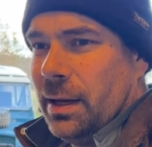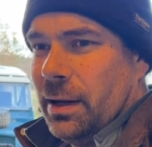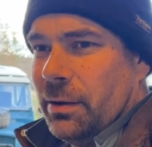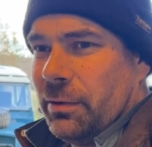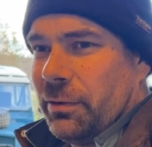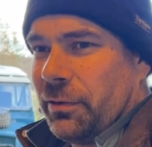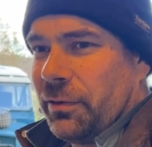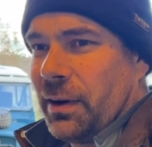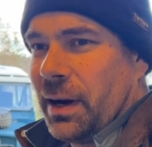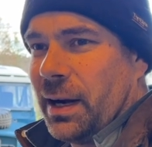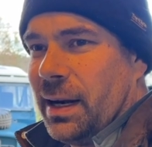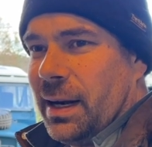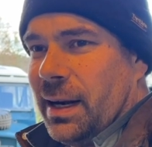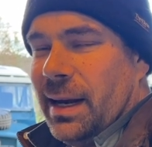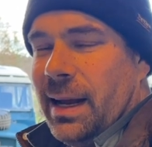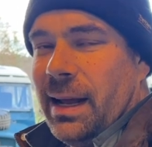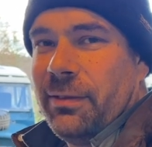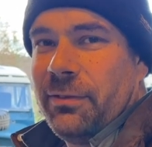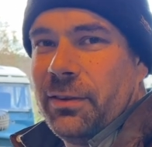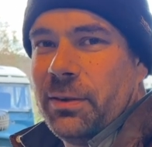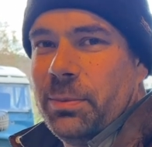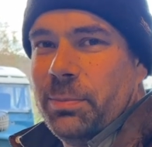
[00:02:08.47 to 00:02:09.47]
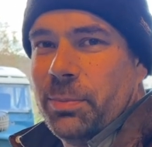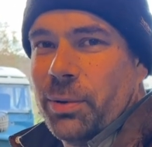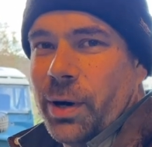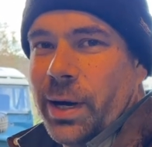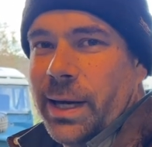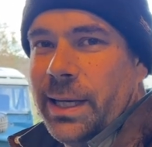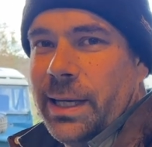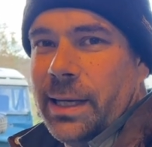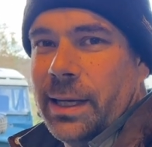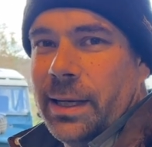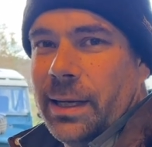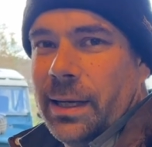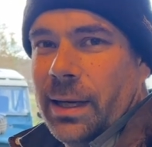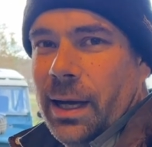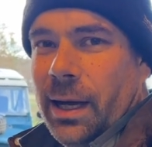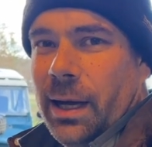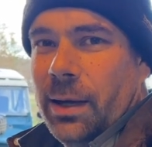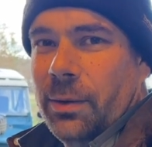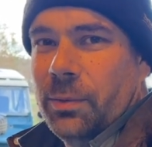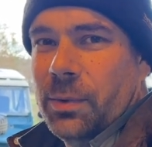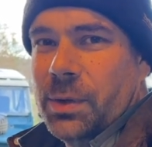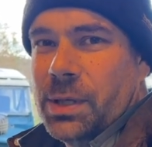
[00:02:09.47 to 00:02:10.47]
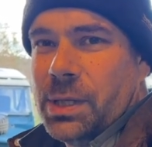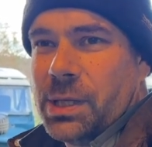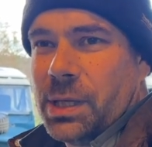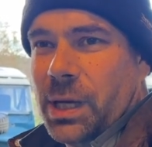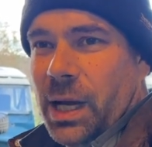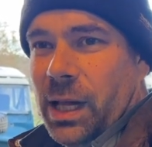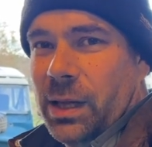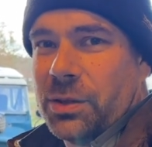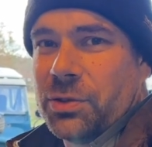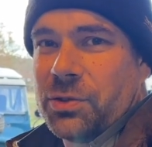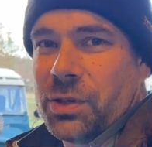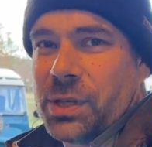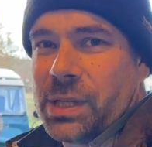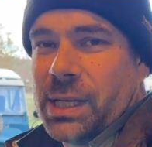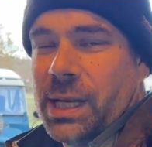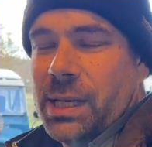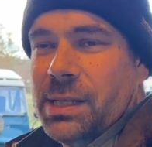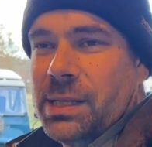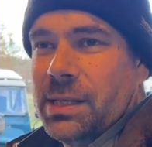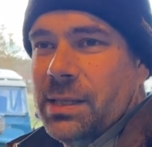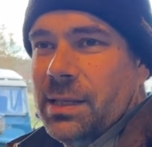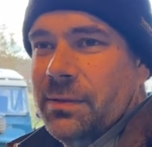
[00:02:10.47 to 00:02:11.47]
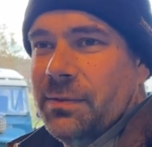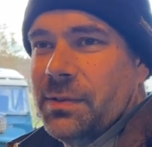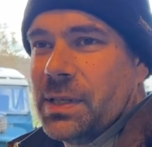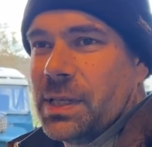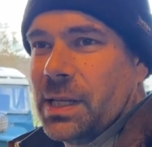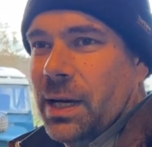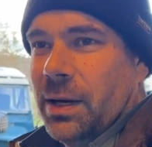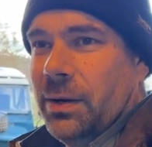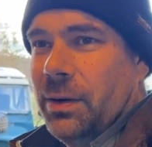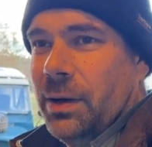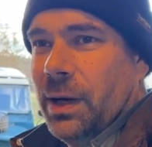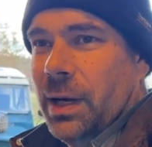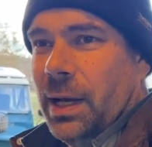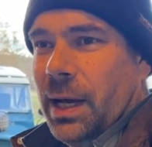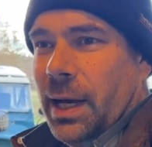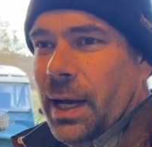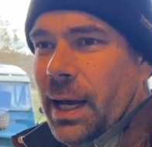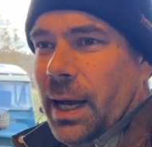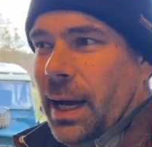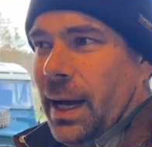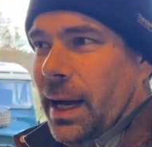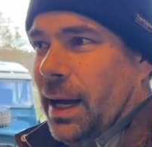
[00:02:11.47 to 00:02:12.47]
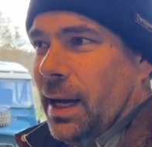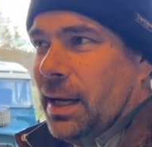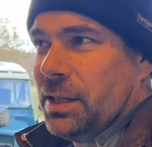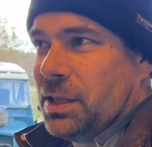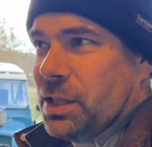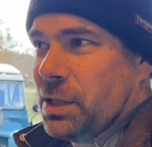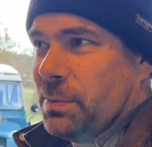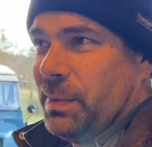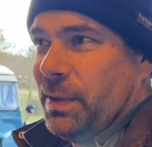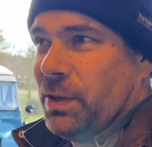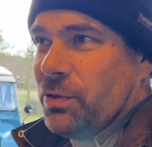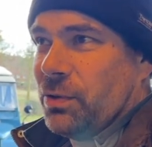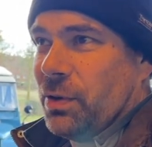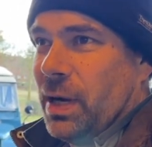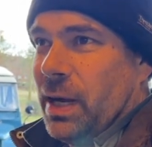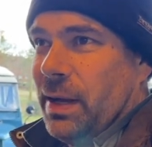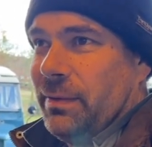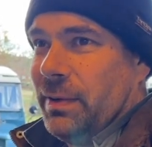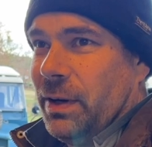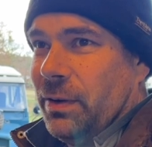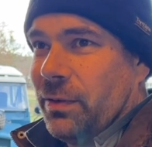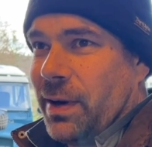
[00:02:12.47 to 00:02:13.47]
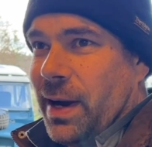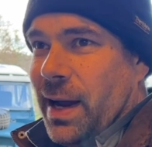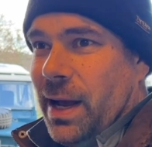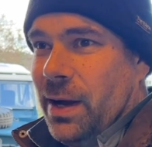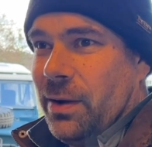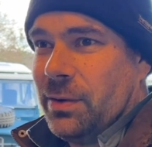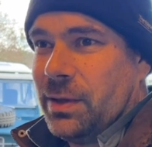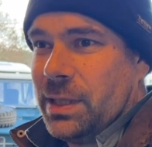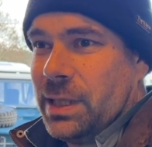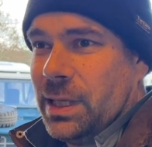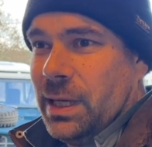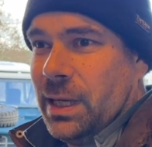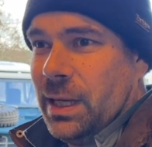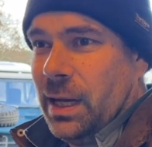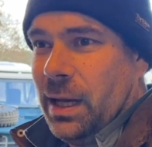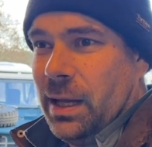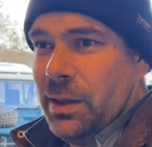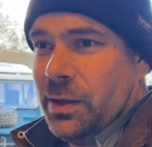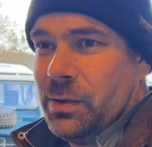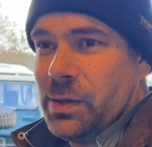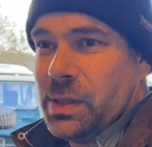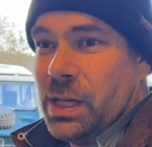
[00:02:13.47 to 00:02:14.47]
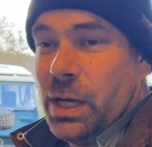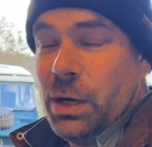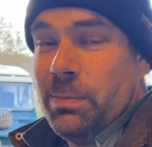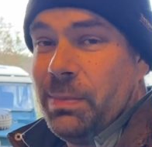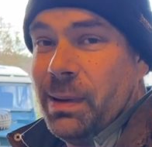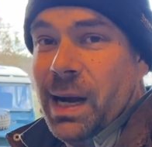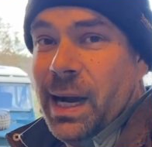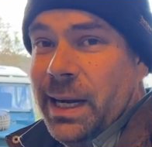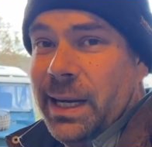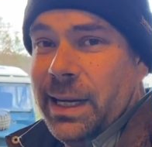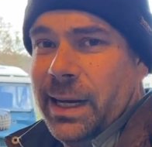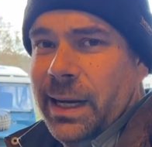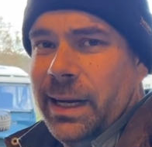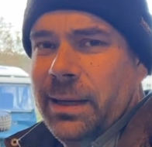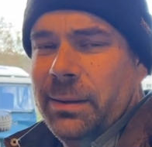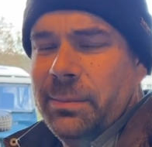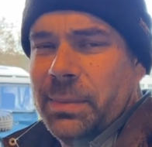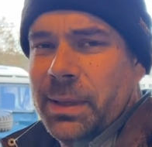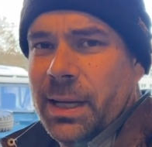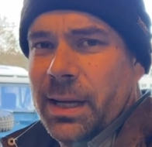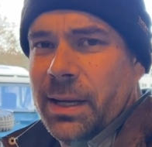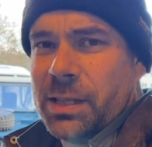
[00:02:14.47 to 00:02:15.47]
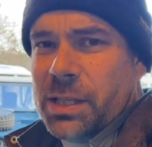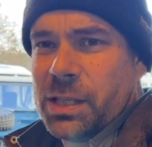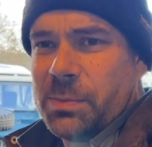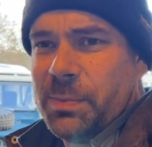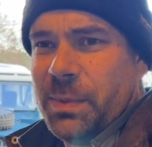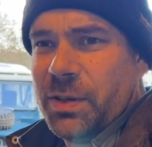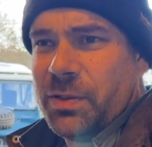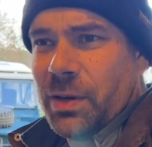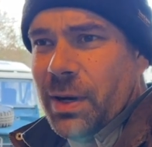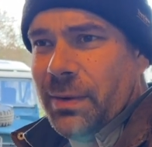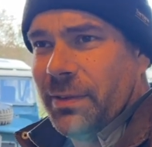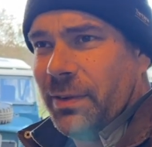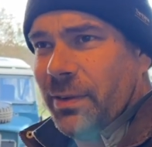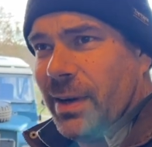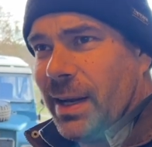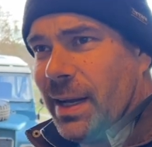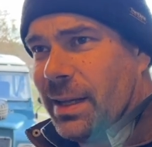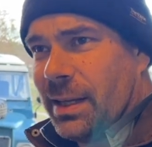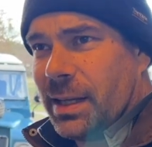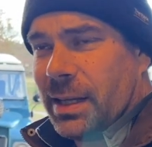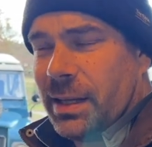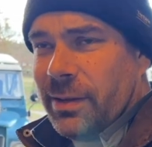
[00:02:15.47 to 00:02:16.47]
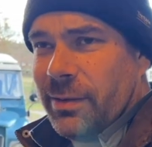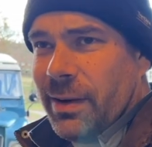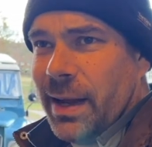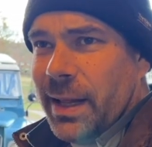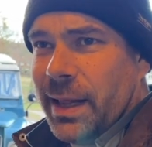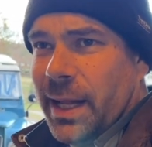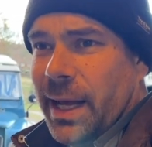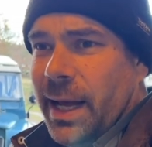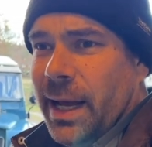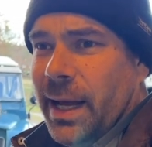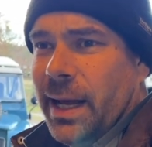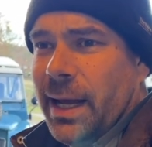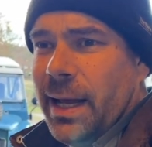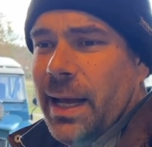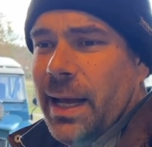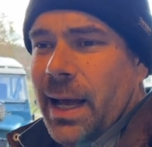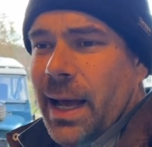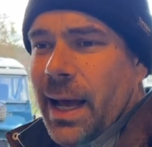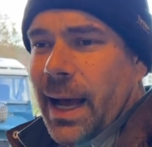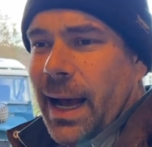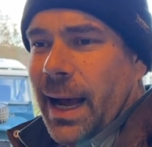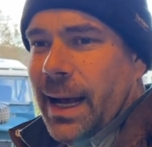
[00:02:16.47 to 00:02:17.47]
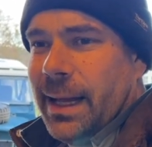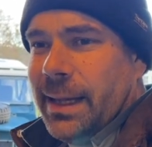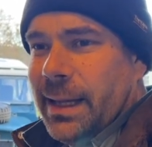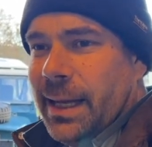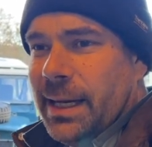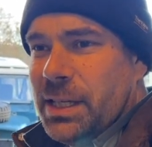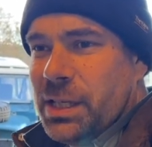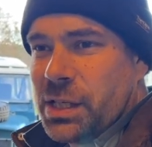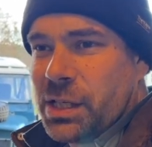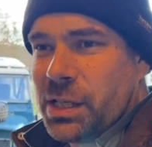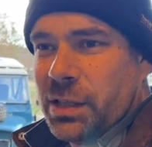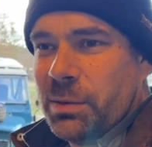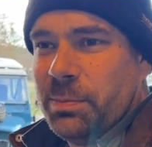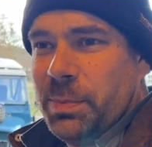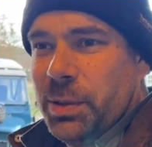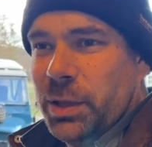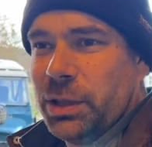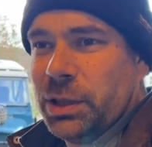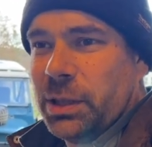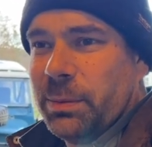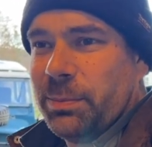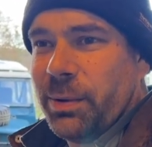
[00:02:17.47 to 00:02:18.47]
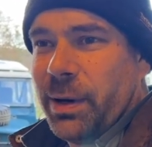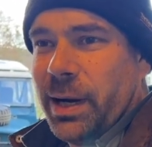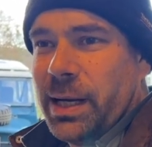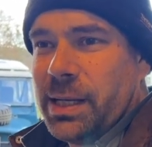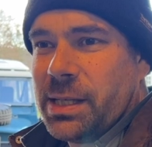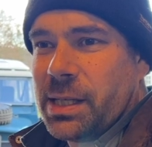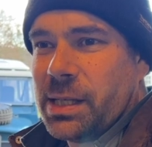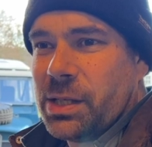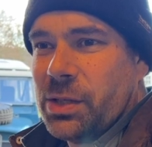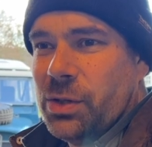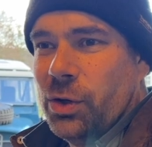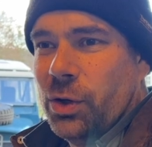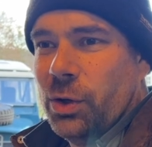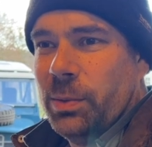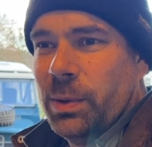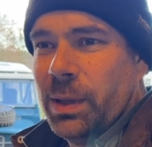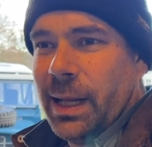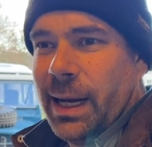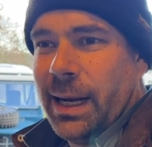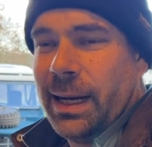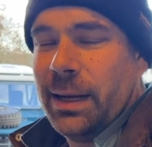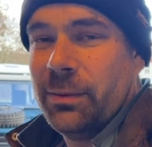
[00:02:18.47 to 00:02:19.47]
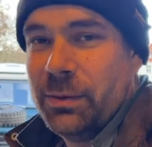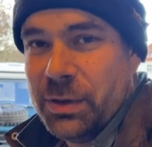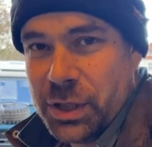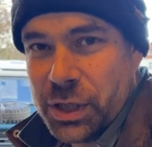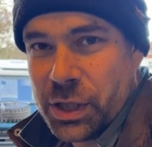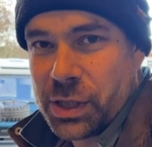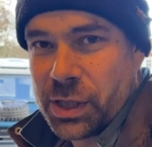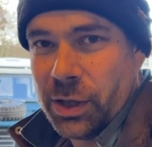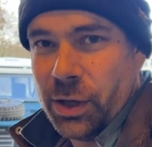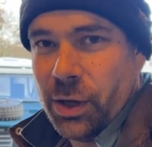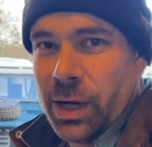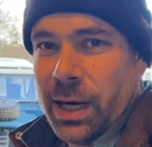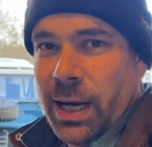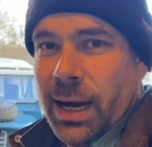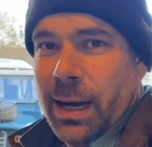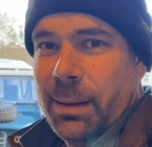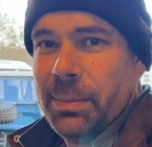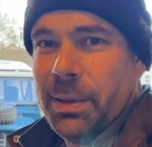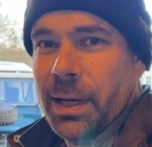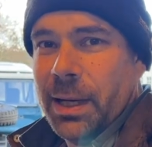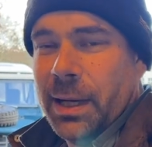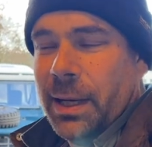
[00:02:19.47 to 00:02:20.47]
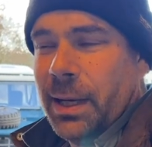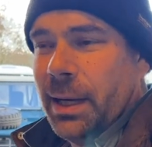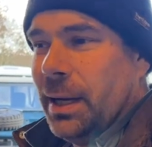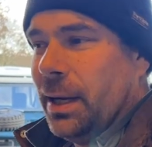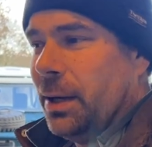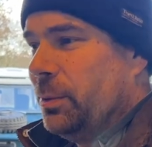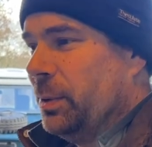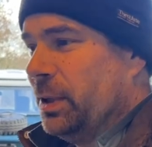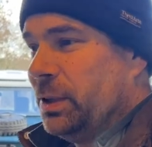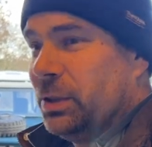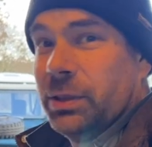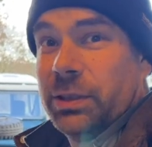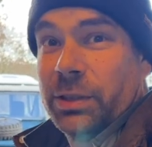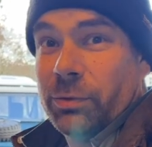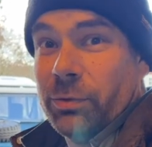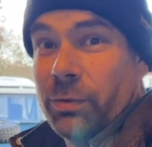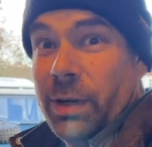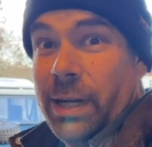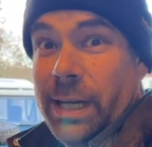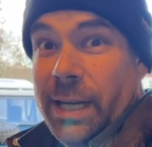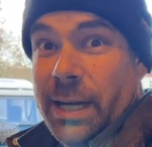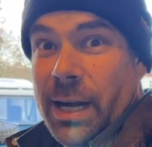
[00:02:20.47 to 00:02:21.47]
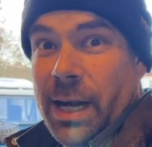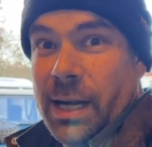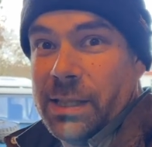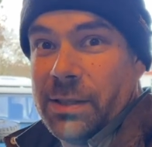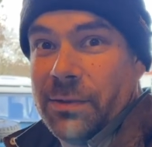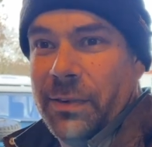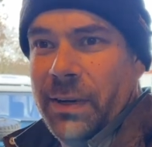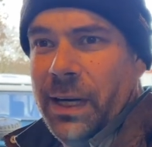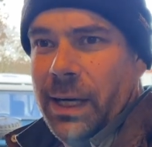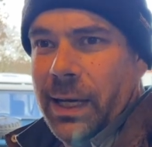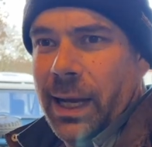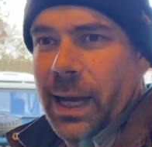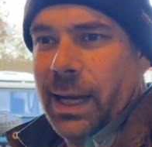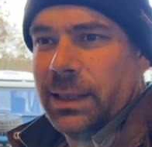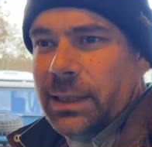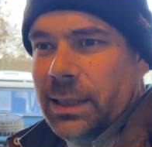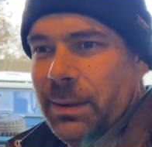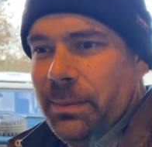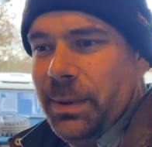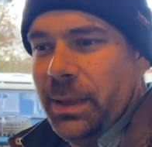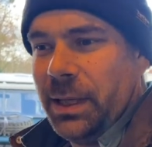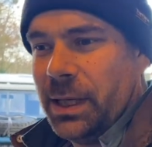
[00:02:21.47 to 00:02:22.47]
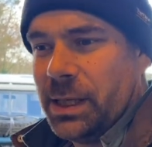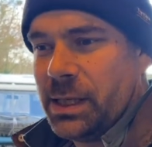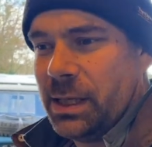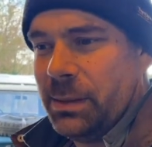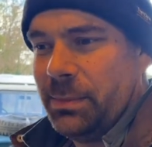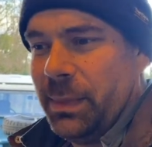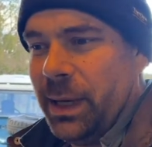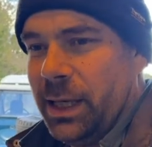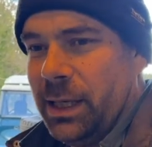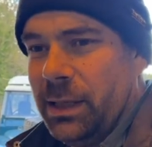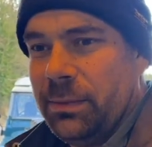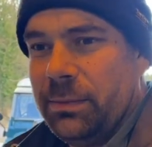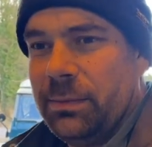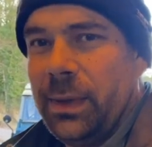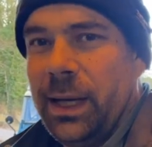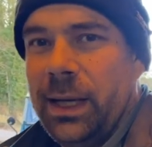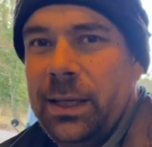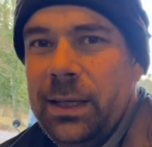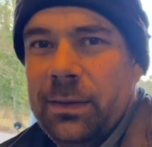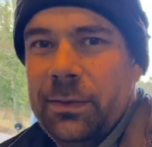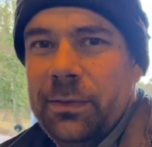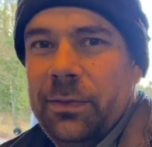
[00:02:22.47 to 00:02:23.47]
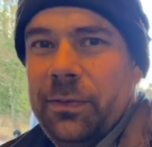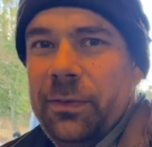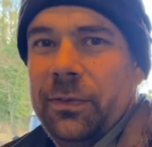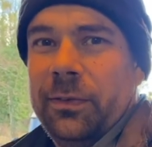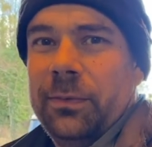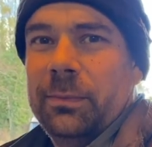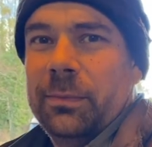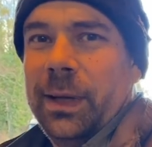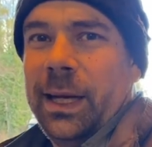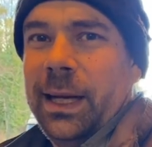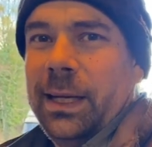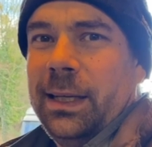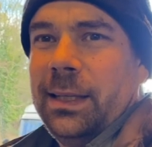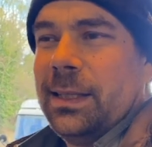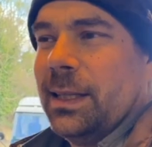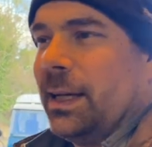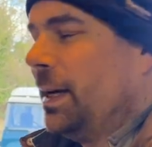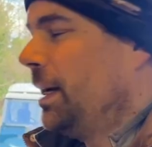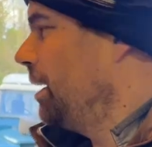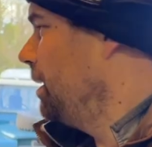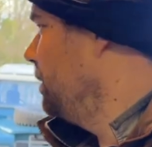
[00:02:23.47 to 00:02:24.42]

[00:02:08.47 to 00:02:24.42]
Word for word: front left brake uh, was ultra sensitive. So uh, I'd just be driving around. Uh, there was no binding, but I'd just be driving around around there, and then just sort of push the brakes as normal, and it would just lock up. Which was a really nice feeling actually, because it made made made uh,